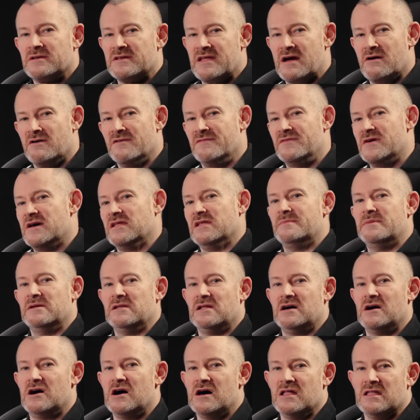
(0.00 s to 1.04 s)
now
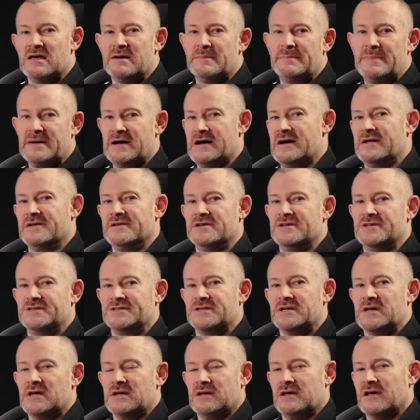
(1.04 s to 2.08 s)
available at all our
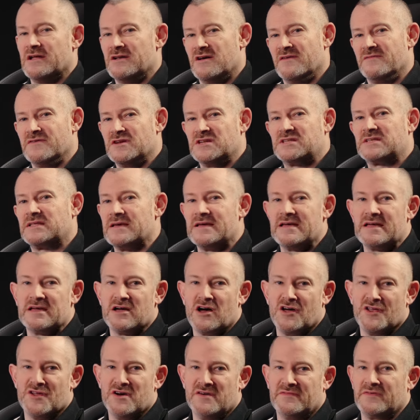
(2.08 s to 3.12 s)
partners and obviously
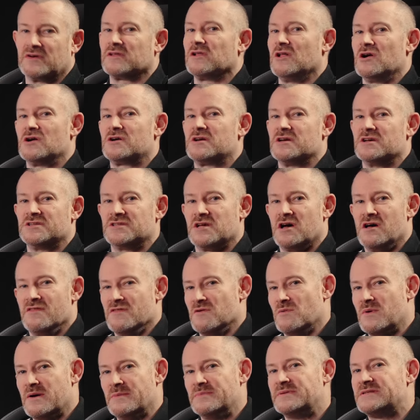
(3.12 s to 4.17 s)
on Overclockers on
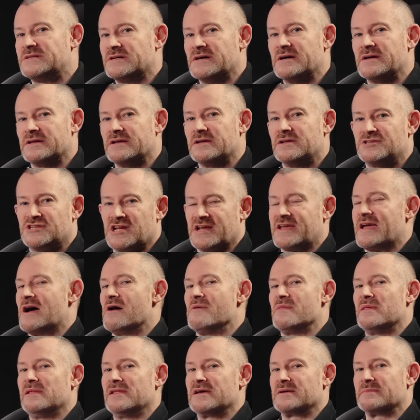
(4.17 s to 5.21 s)
the website. Check
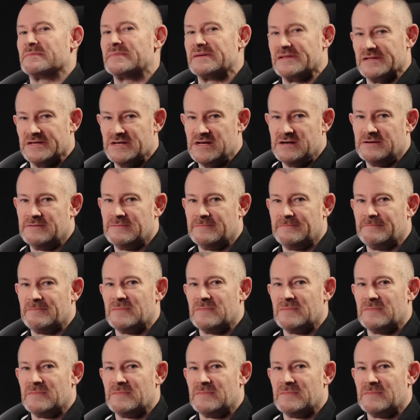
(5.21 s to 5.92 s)
out the link below.